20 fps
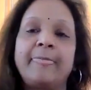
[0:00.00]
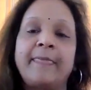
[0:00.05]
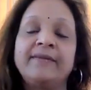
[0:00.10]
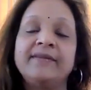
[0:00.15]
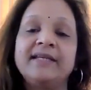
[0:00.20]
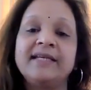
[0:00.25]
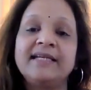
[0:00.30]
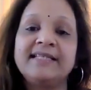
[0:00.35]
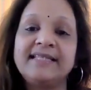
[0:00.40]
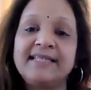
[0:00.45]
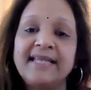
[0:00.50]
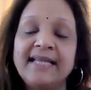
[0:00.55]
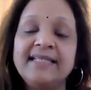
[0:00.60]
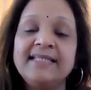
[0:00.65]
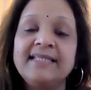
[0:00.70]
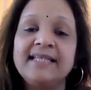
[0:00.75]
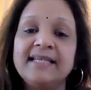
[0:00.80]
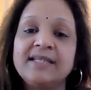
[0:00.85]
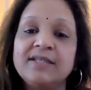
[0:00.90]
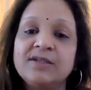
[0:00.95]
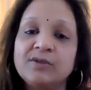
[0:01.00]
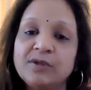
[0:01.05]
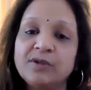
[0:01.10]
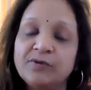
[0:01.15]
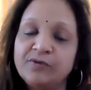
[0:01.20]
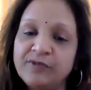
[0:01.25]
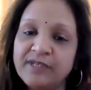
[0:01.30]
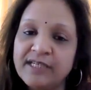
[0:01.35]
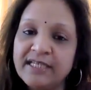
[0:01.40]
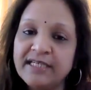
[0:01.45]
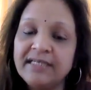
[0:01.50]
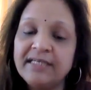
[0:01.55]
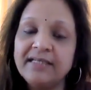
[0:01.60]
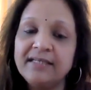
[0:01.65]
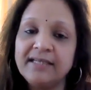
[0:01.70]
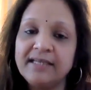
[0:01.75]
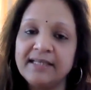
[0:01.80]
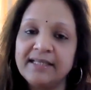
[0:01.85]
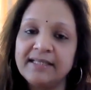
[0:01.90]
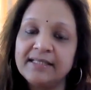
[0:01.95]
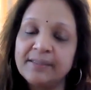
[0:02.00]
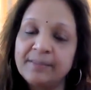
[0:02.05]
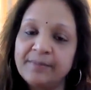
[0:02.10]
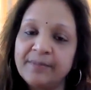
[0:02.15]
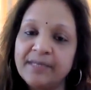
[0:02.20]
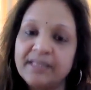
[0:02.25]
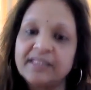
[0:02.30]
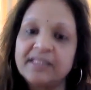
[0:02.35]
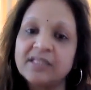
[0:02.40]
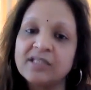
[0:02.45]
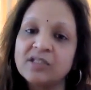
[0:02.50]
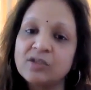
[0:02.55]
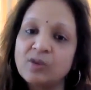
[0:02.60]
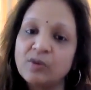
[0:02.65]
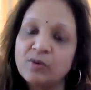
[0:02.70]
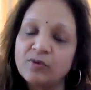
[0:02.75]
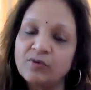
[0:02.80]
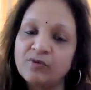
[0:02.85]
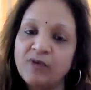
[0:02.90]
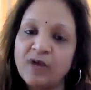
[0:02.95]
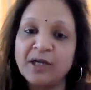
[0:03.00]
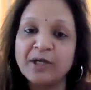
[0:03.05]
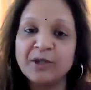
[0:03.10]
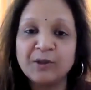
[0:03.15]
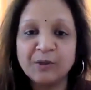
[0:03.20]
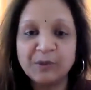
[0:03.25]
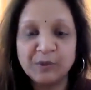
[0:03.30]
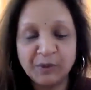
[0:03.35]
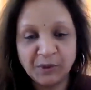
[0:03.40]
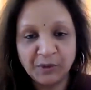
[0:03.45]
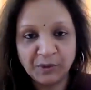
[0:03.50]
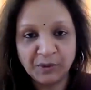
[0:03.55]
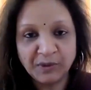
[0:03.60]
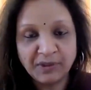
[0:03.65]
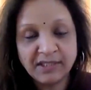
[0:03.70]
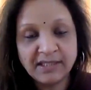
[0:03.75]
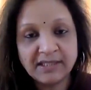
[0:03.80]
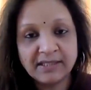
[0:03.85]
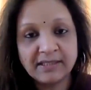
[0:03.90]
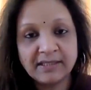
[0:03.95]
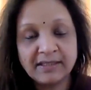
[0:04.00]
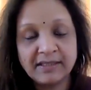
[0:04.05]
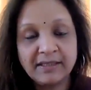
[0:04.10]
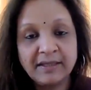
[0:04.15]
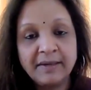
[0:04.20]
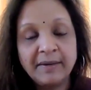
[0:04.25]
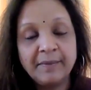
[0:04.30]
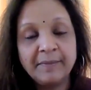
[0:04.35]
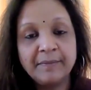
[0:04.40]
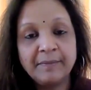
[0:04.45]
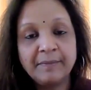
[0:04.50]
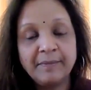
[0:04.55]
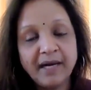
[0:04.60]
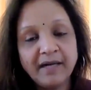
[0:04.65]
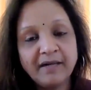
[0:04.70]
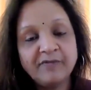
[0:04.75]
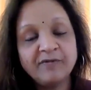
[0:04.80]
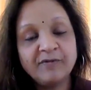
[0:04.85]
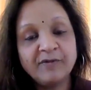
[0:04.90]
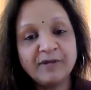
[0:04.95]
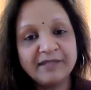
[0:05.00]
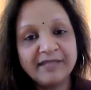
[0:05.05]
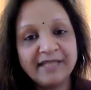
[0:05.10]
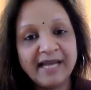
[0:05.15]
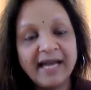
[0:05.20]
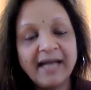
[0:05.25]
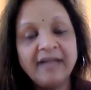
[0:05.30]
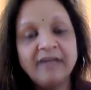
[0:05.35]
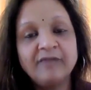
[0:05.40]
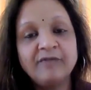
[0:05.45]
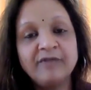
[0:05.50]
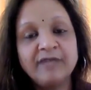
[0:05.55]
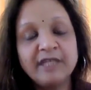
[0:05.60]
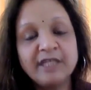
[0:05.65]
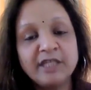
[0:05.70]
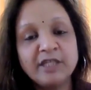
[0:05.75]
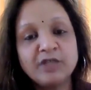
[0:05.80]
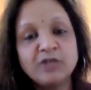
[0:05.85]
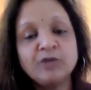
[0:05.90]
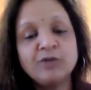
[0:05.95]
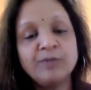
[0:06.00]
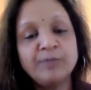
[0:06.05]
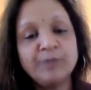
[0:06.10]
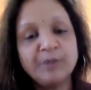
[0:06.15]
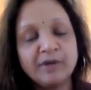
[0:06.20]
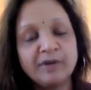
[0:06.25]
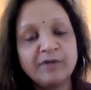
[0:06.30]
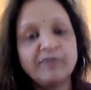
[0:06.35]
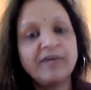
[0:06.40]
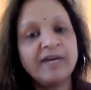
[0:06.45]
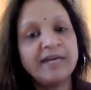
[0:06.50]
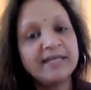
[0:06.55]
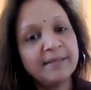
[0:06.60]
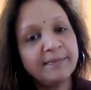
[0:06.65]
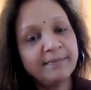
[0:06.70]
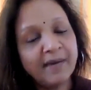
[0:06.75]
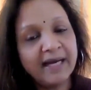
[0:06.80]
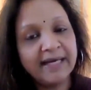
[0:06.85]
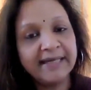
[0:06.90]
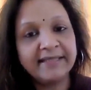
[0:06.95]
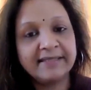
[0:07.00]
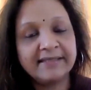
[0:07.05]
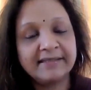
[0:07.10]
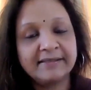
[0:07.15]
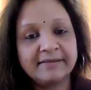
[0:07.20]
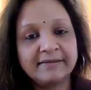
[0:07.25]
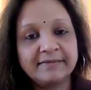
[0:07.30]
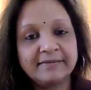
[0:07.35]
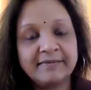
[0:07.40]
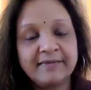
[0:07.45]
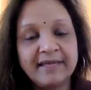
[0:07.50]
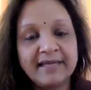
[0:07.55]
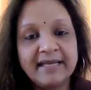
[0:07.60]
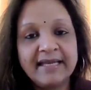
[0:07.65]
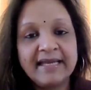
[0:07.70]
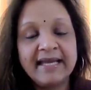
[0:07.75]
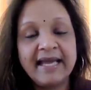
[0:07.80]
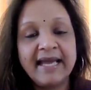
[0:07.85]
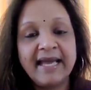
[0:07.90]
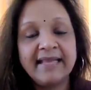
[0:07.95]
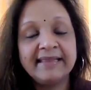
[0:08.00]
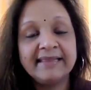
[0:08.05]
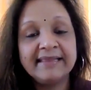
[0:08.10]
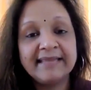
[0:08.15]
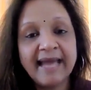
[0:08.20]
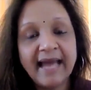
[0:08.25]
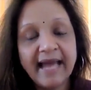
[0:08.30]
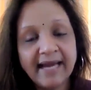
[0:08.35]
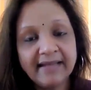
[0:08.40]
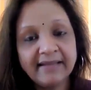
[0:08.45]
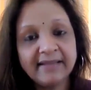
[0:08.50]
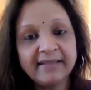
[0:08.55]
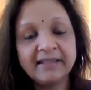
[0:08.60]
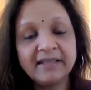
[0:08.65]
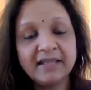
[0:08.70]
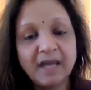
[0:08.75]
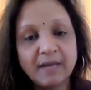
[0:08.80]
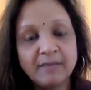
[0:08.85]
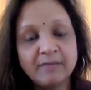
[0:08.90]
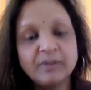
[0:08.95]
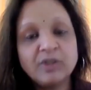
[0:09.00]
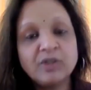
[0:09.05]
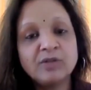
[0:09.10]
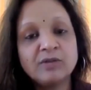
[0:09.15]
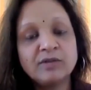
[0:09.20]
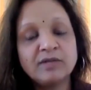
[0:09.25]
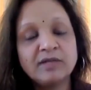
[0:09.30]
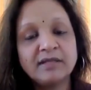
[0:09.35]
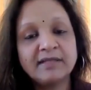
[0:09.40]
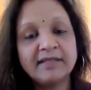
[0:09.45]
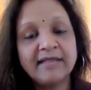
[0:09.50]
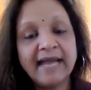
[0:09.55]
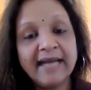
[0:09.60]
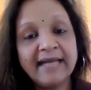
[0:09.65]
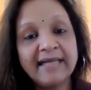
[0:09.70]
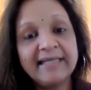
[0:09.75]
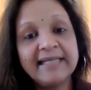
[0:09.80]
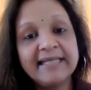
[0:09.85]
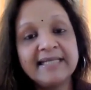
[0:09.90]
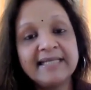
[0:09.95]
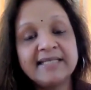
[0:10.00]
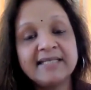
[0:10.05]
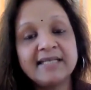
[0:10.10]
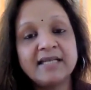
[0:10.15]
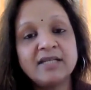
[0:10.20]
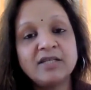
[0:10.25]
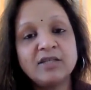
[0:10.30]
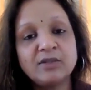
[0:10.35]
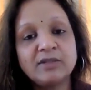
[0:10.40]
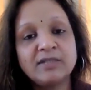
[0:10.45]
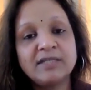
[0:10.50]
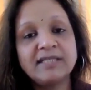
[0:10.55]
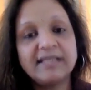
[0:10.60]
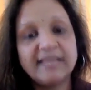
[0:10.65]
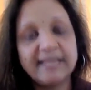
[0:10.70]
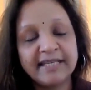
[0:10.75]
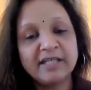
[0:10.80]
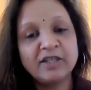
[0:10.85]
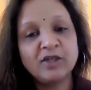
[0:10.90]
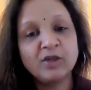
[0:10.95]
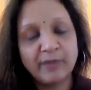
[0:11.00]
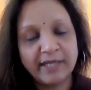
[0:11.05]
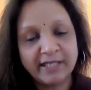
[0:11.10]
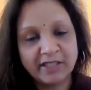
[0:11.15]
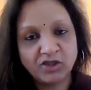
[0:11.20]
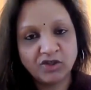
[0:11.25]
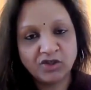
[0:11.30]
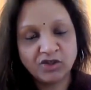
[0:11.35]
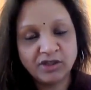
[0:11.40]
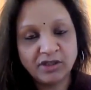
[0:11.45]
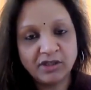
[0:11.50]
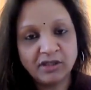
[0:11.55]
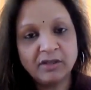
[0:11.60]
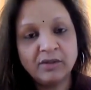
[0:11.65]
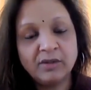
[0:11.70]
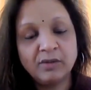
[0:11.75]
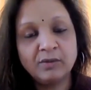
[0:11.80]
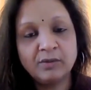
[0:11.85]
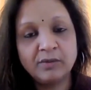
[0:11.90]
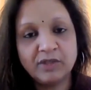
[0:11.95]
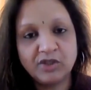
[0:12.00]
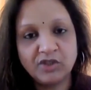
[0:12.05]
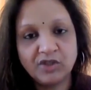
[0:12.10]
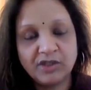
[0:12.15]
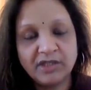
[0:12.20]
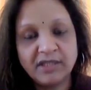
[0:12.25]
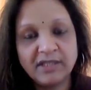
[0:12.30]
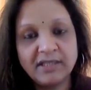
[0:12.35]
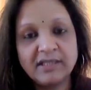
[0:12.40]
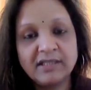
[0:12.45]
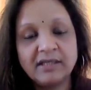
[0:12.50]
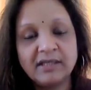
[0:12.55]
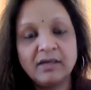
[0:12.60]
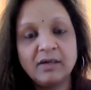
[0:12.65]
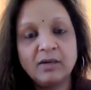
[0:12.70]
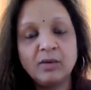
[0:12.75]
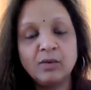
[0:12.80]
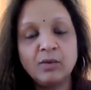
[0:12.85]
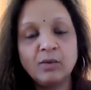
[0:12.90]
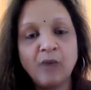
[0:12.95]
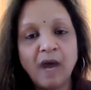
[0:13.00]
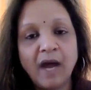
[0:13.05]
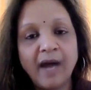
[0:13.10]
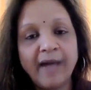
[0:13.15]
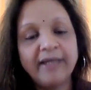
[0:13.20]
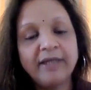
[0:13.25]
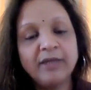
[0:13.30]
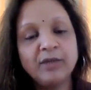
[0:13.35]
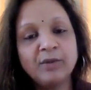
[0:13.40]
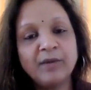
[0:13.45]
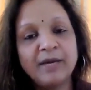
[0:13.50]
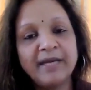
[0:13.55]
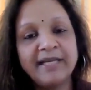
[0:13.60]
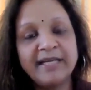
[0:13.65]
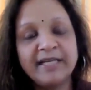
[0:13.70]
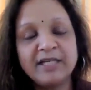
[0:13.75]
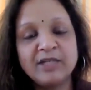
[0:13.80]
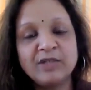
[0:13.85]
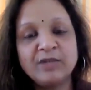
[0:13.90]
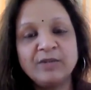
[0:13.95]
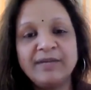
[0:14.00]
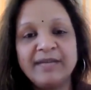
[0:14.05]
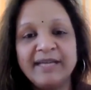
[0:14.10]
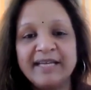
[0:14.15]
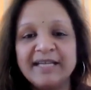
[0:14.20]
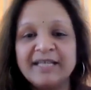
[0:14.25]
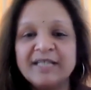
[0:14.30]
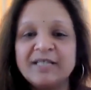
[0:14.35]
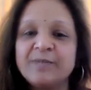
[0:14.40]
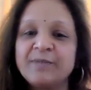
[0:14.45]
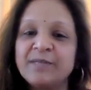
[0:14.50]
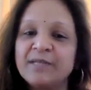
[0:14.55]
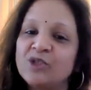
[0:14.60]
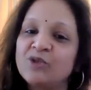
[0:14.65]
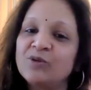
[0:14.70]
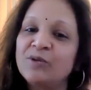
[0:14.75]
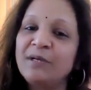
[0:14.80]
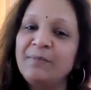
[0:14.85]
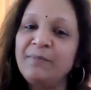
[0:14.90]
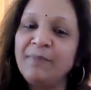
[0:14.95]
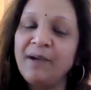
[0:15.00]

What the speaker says: the essence is revealed in the presence of one who knows, but for that we need to purify the mind. And that leads us to the second question, which is, why do I need to take a spiritual